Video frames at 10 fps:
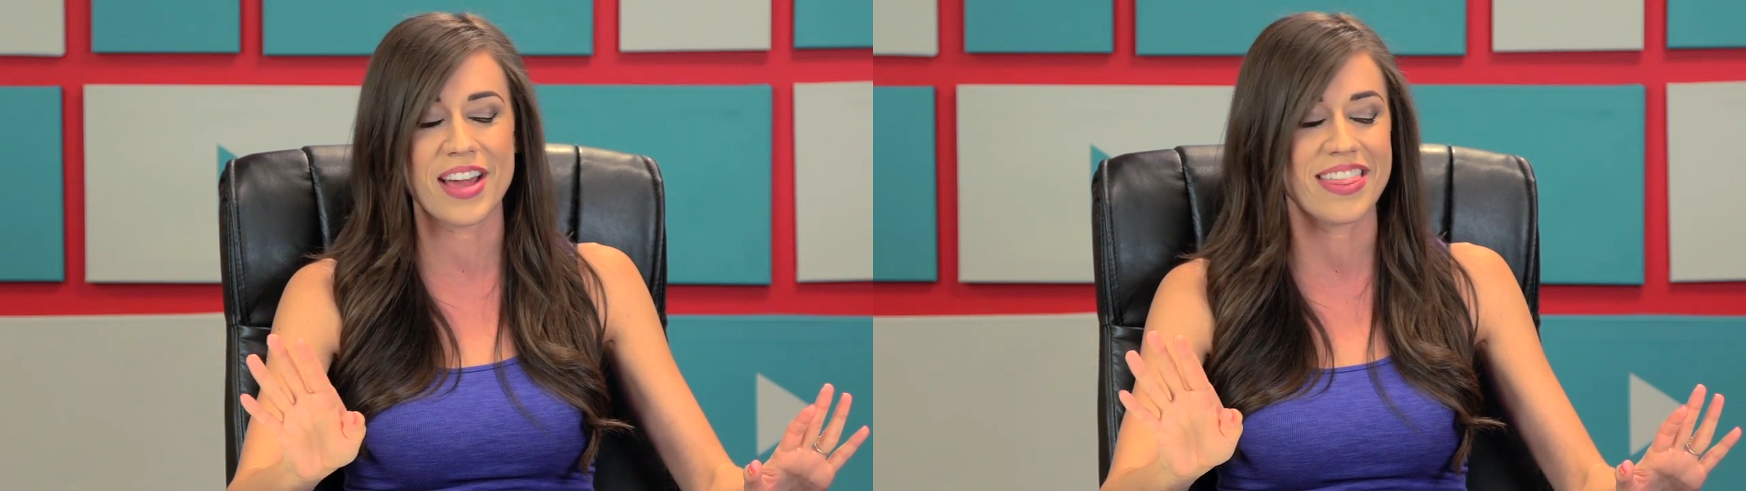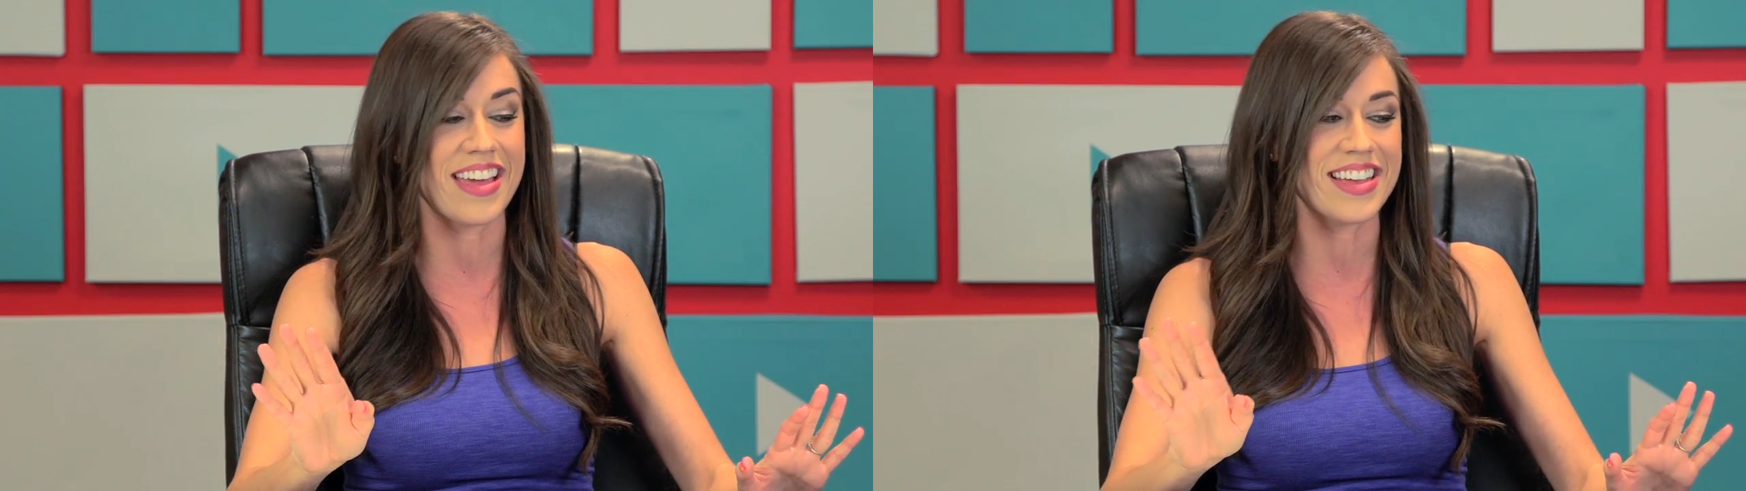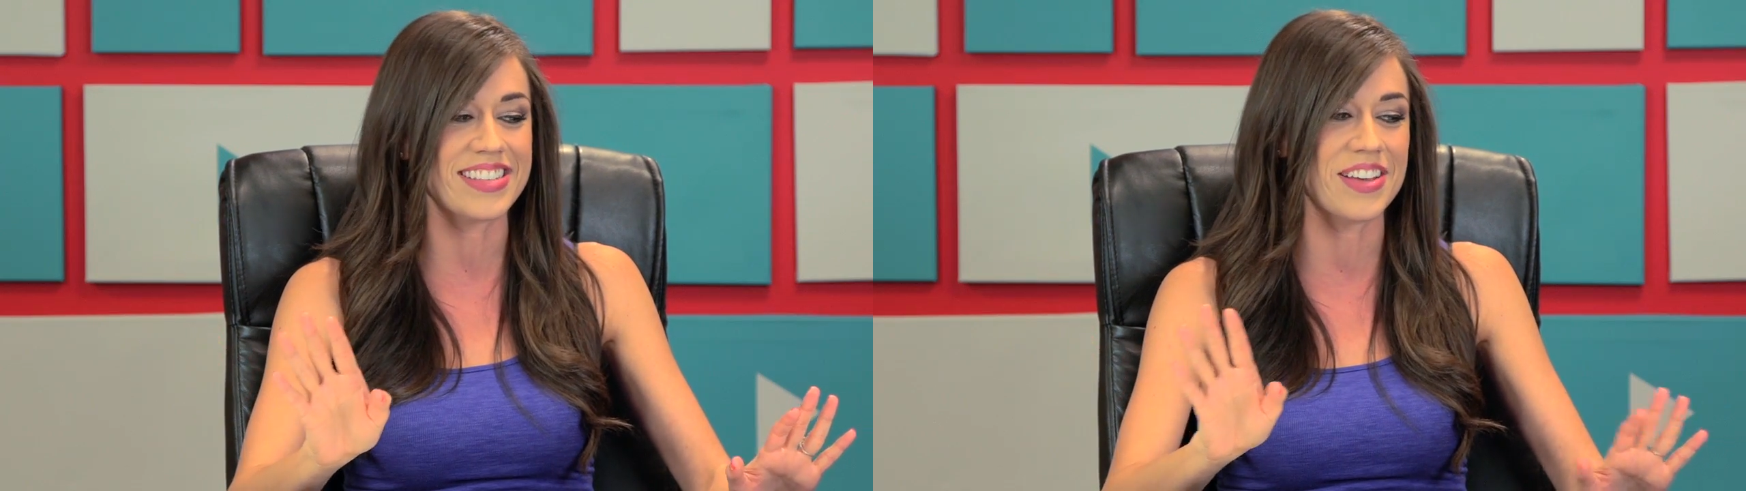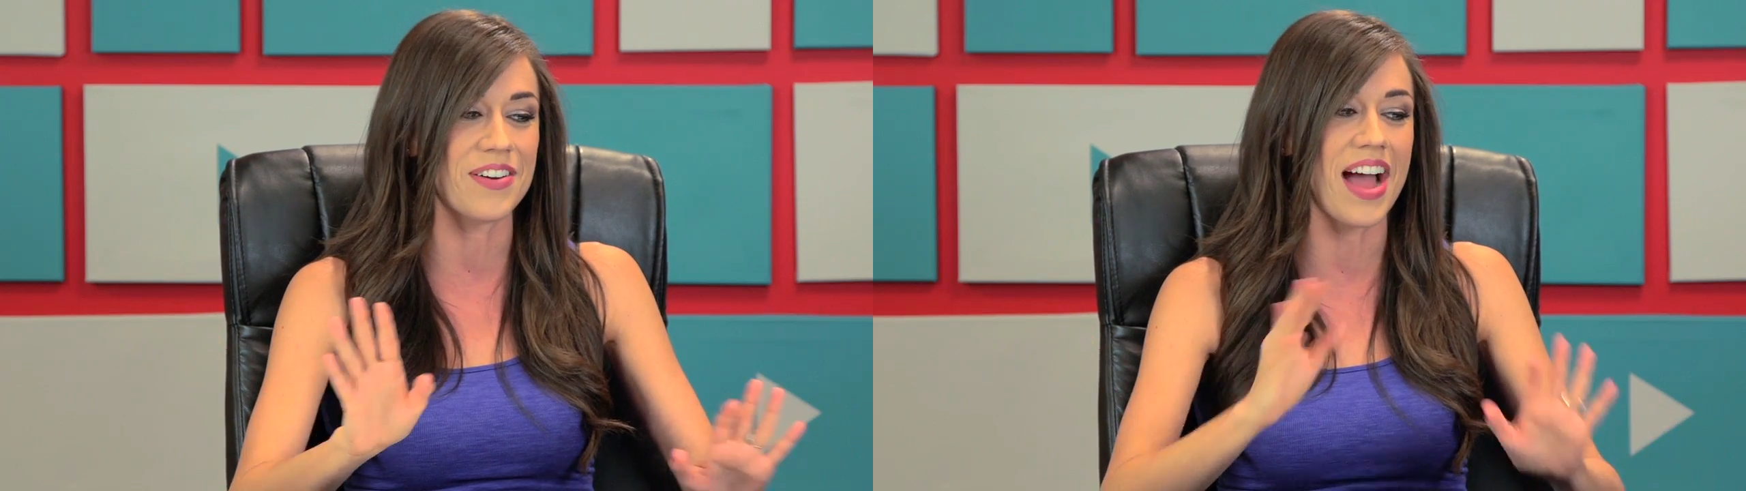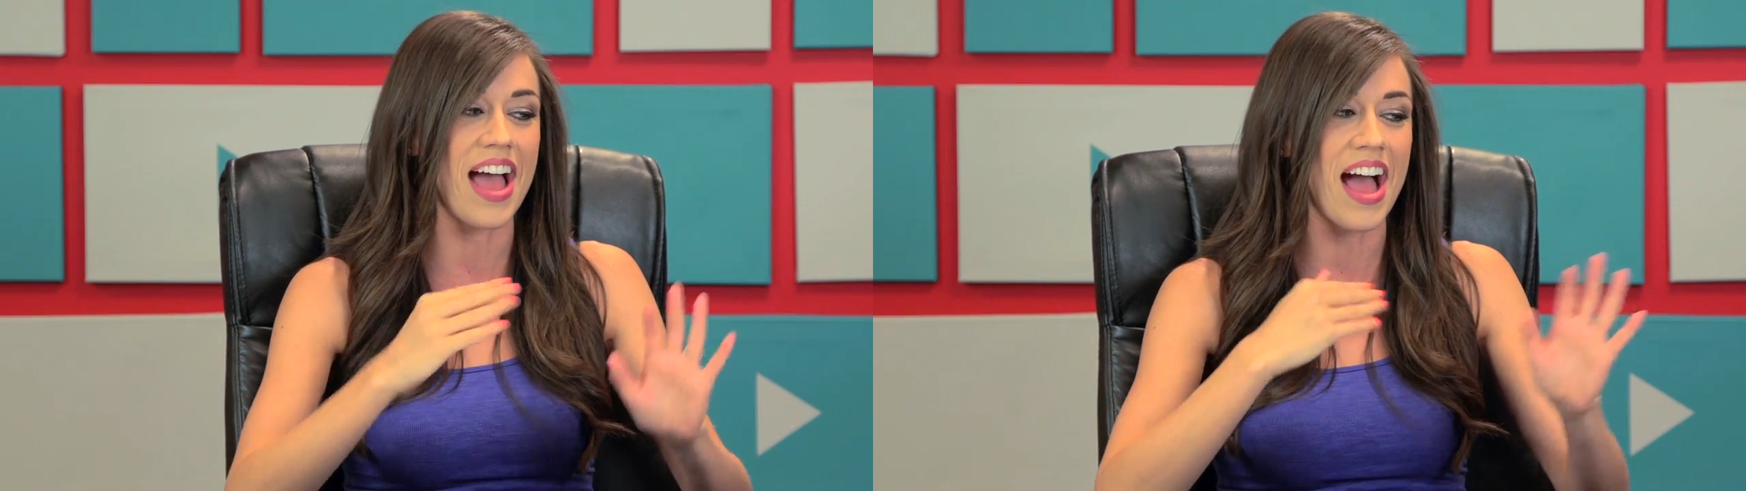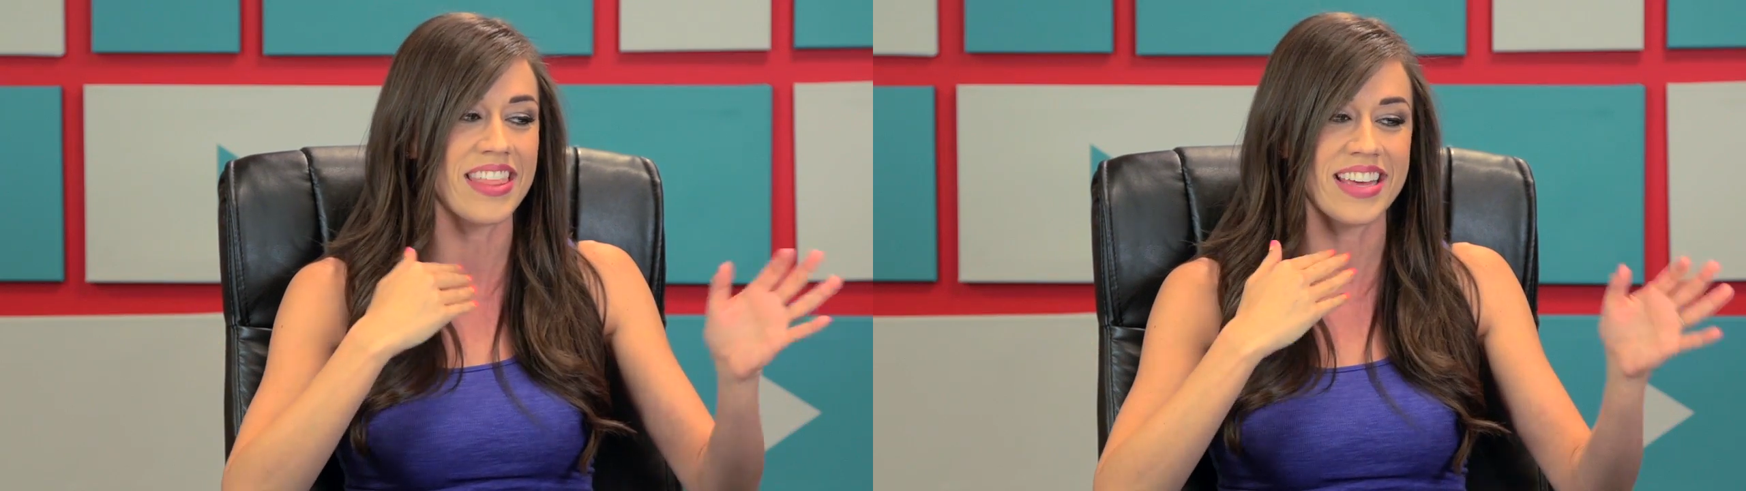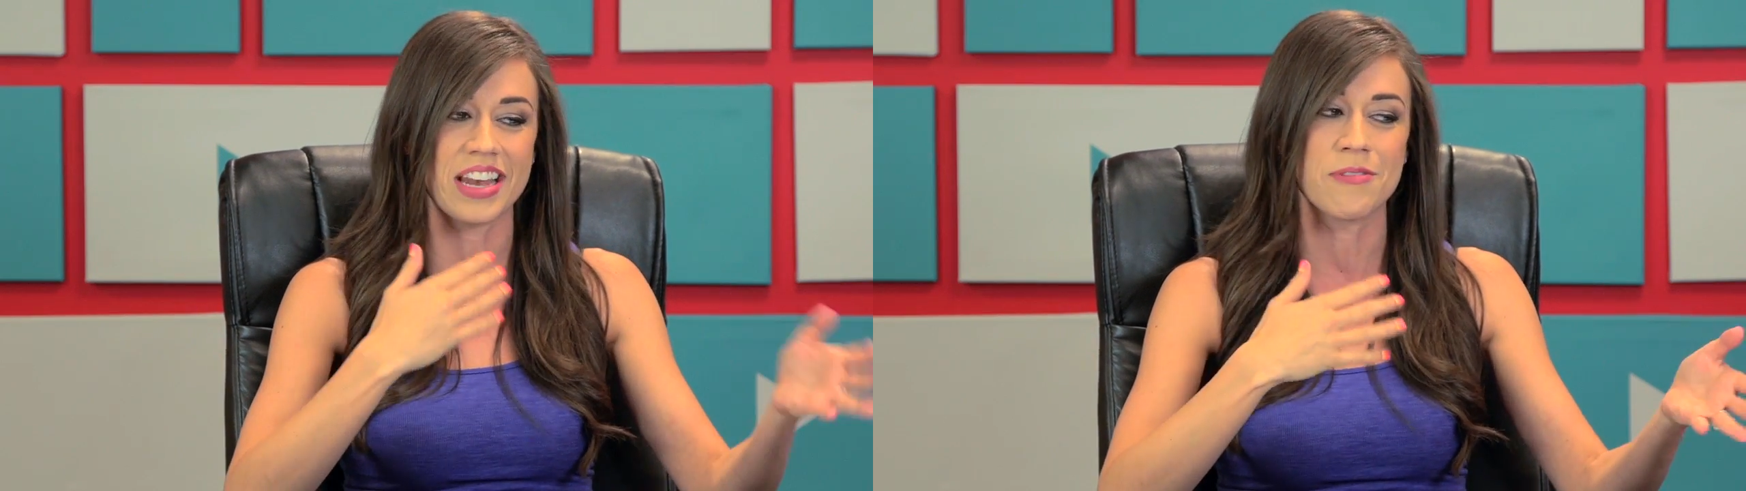I think, so I think